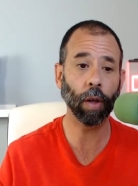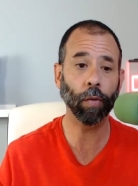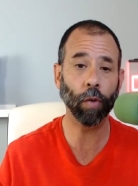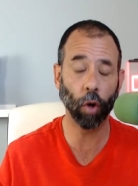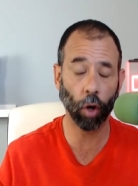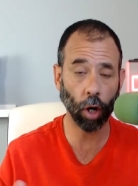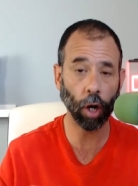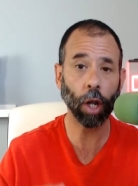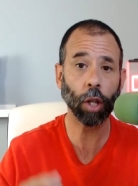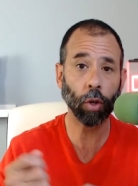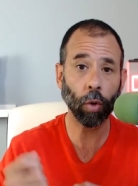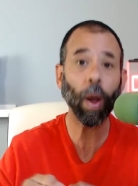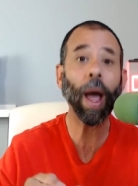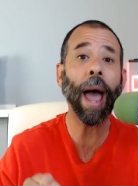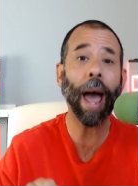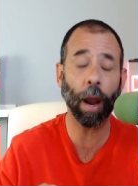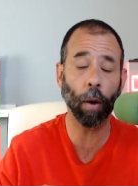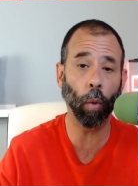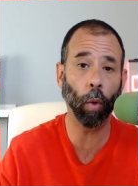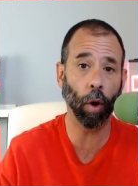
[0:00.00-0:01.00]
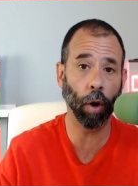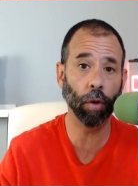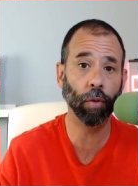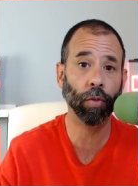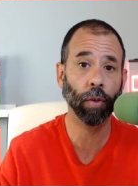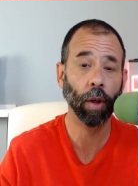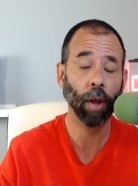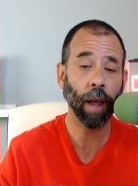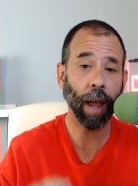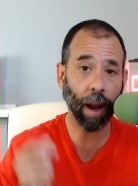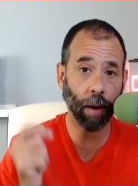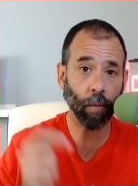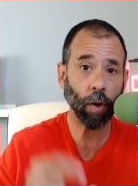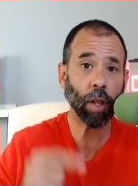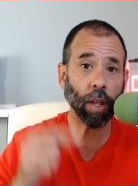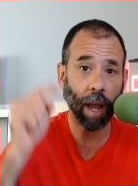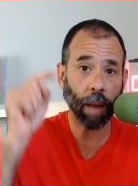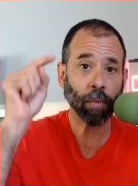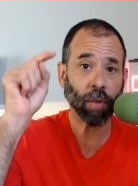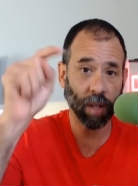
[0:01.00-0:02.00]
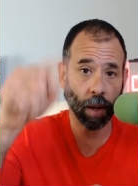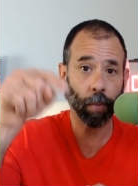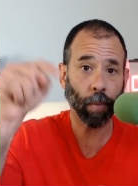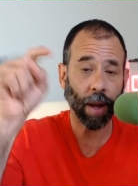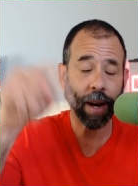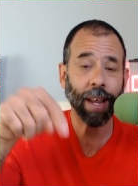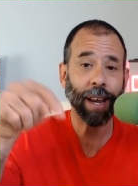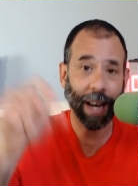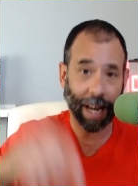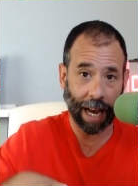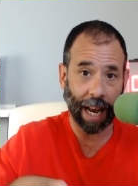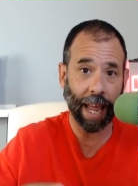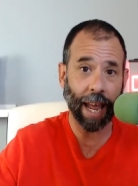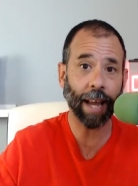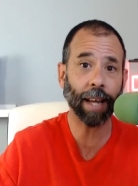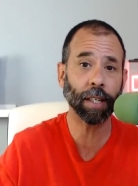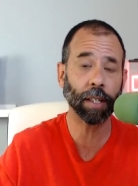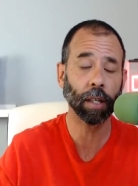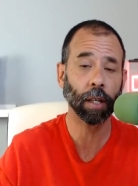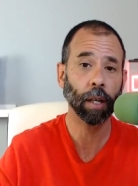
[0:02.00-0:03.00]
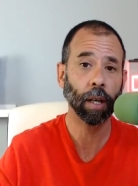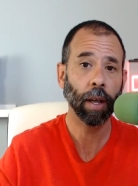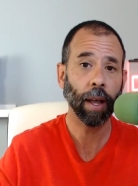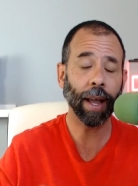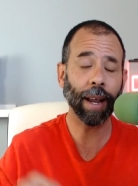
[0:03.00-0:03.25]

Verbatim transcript: If you're going to do AdWords, every time somebody clicks,